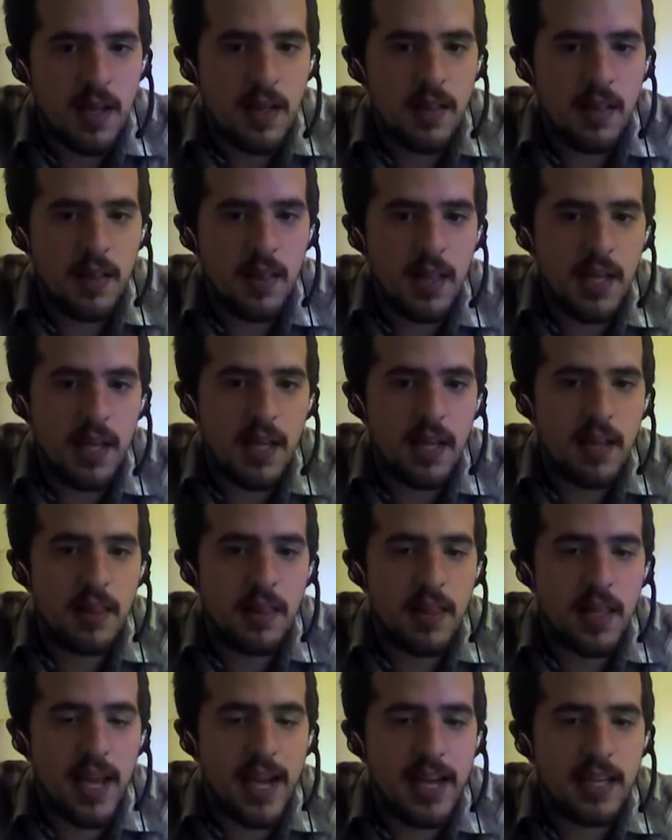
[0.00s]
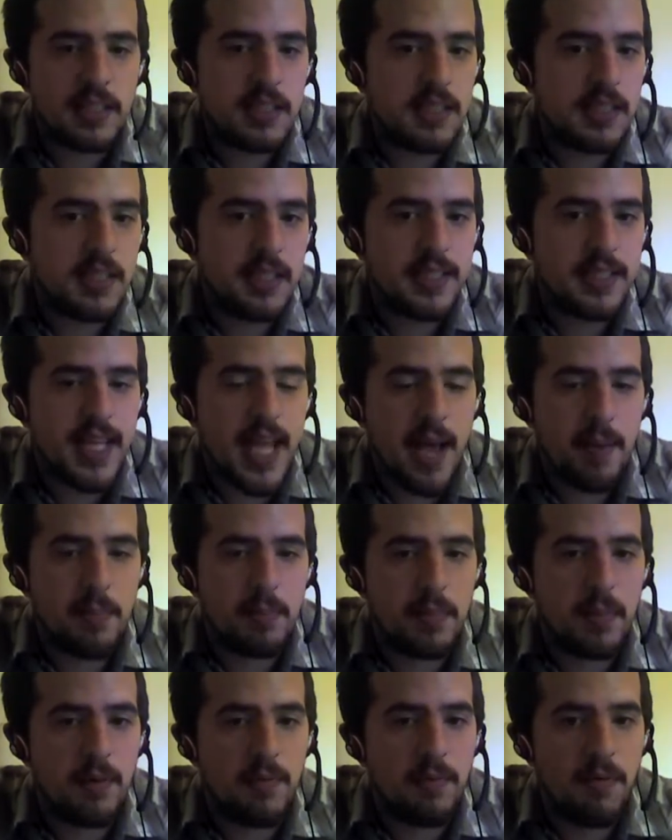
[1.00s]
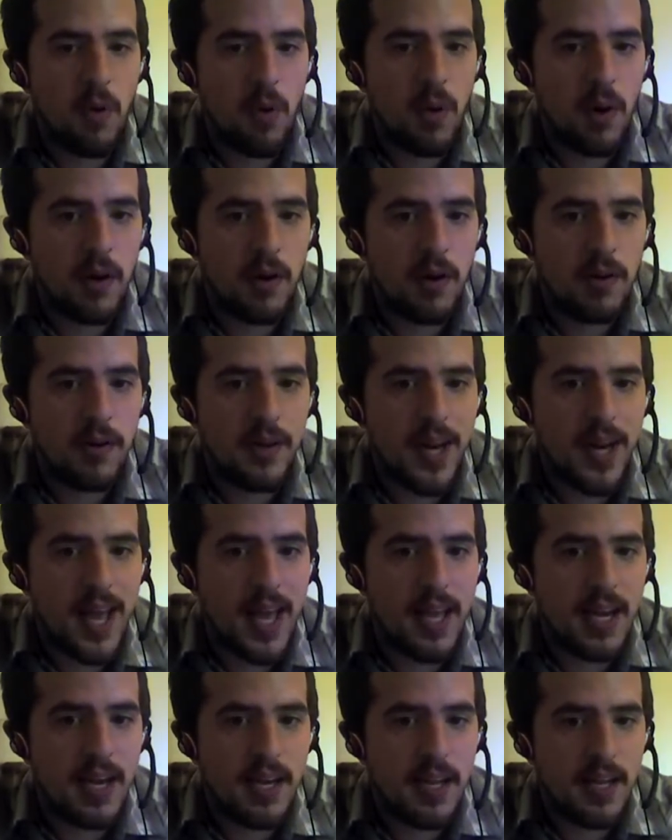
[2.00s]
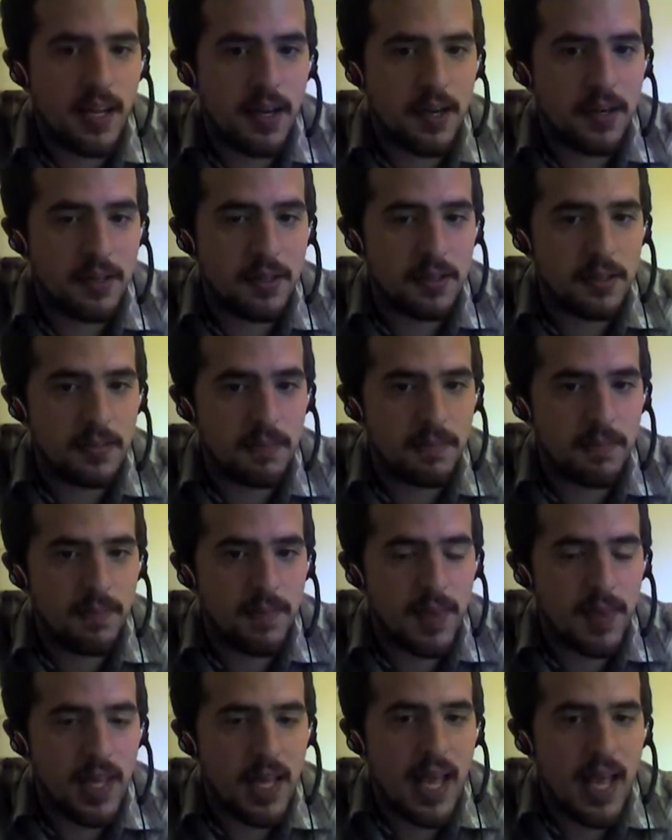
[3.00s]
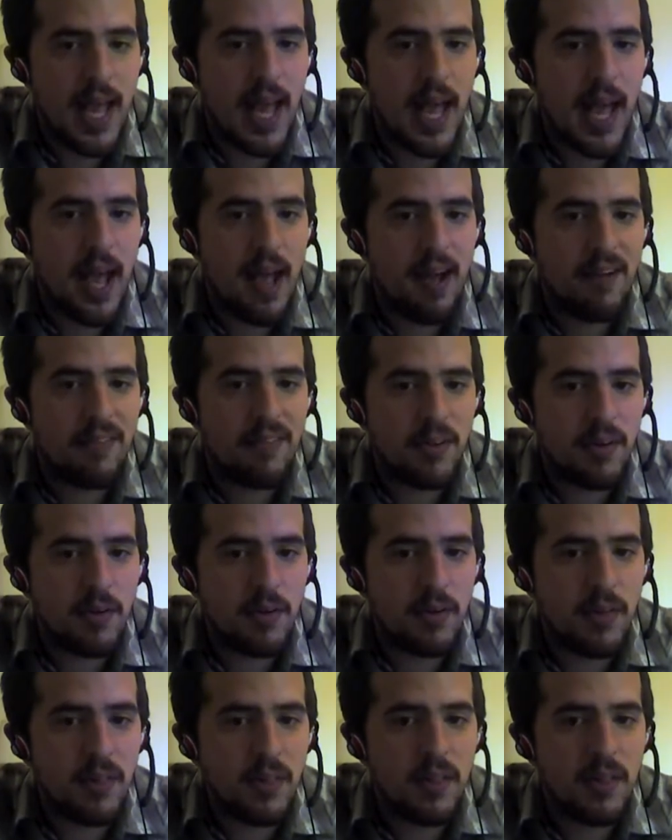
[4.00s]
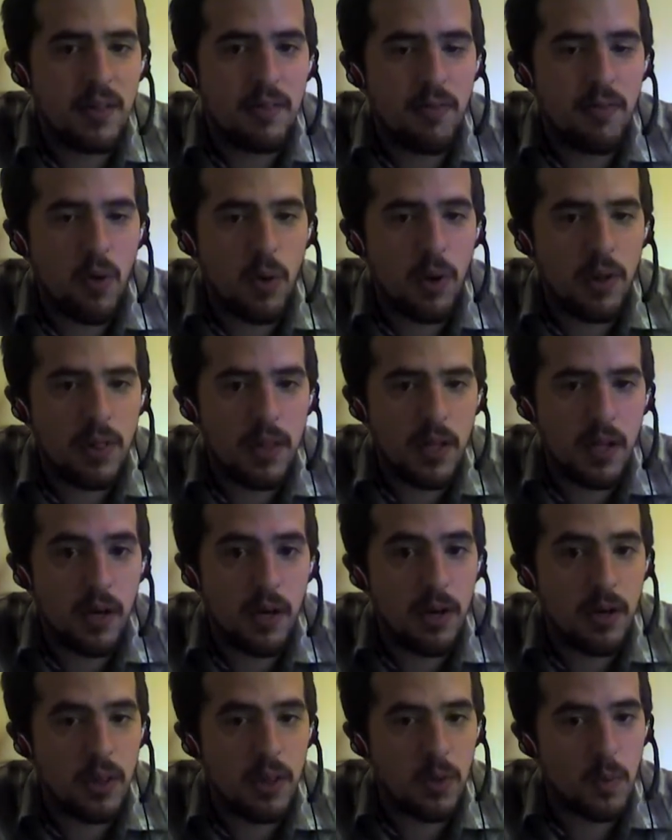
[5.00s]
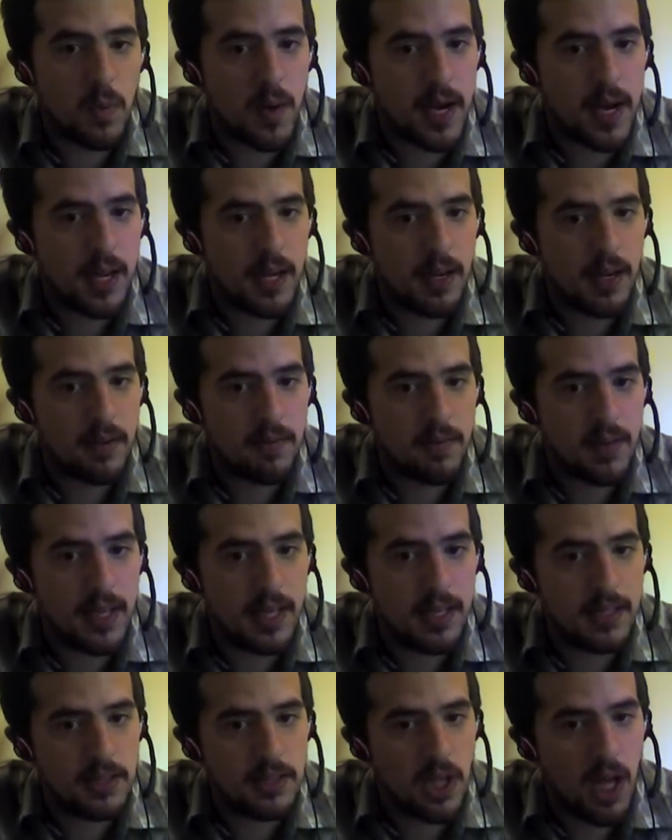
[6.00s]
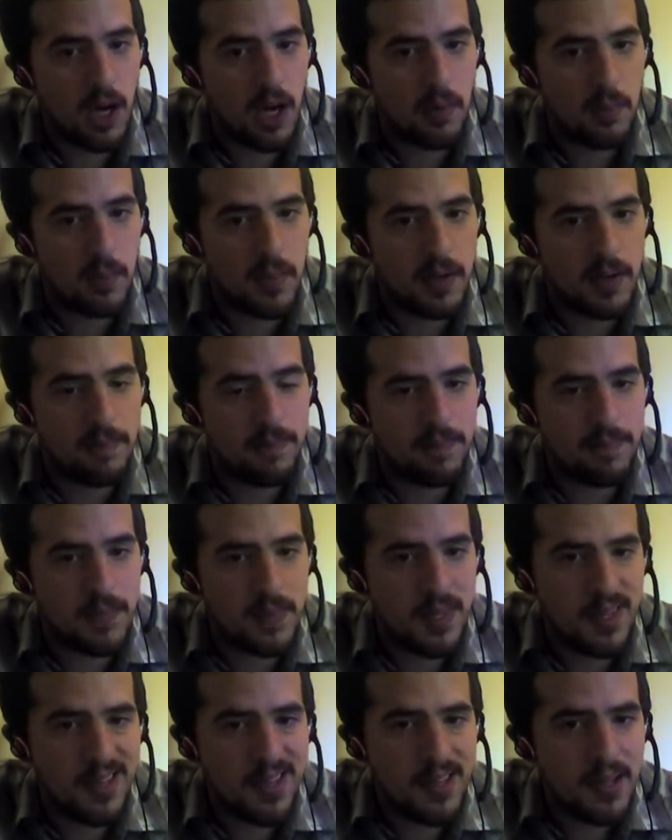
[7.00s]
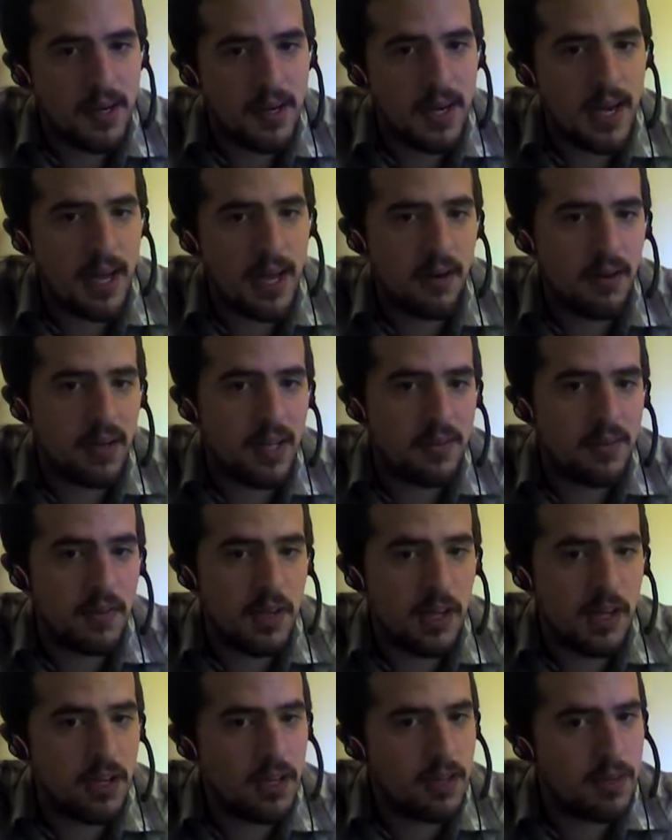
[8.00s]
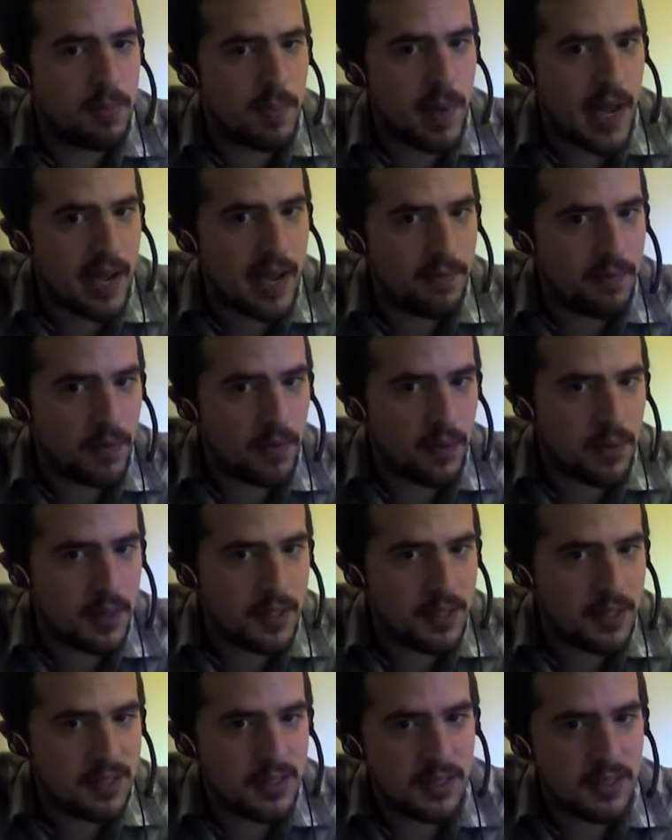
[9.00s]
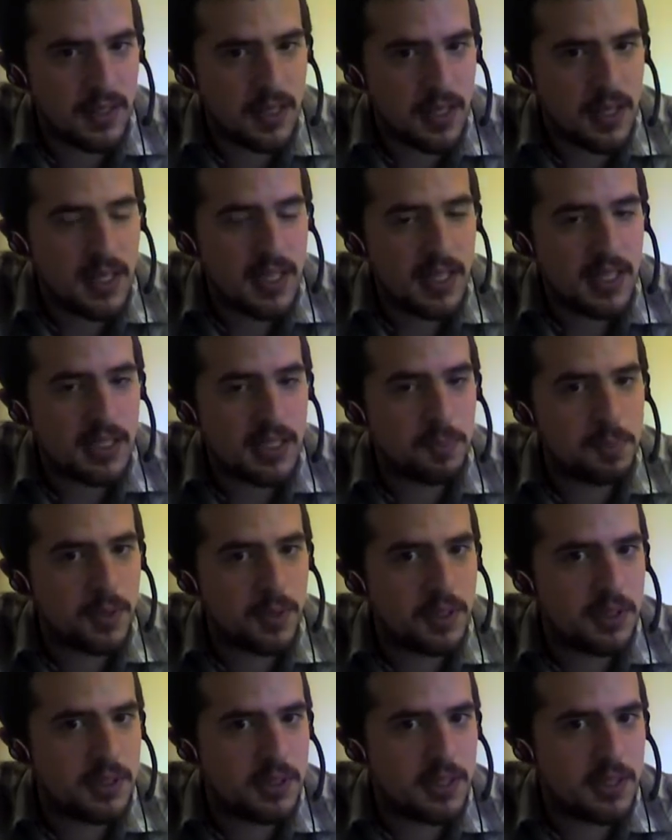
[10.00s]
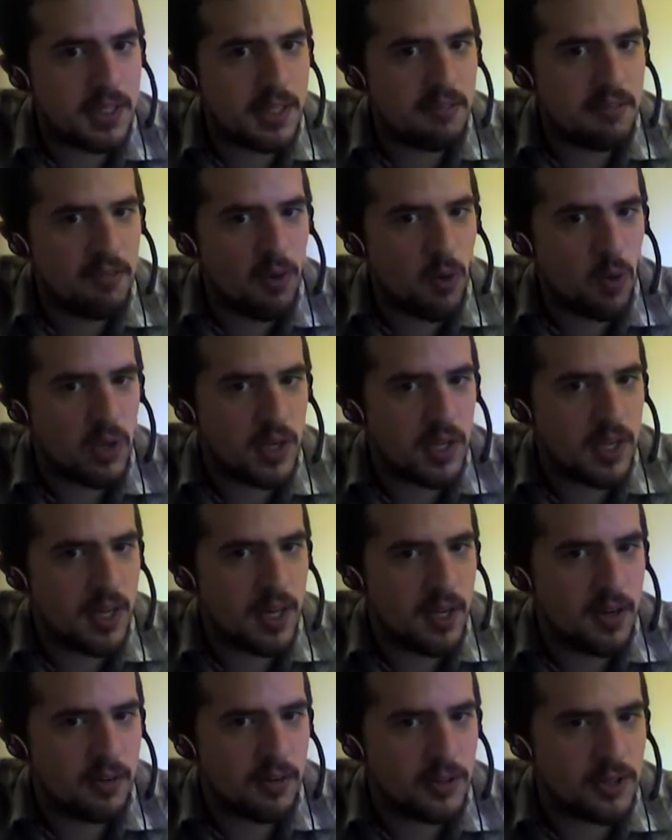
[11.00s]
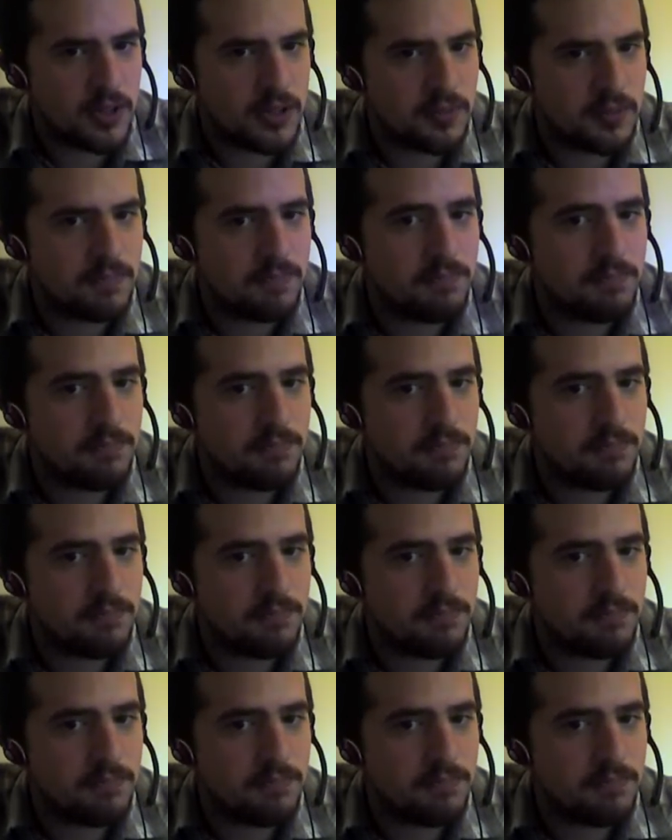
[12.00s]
that the Exodus happened 480 years after the fourth year of the reign of King Solomon. Now, if you do the math on this, this puts us in the 1400s.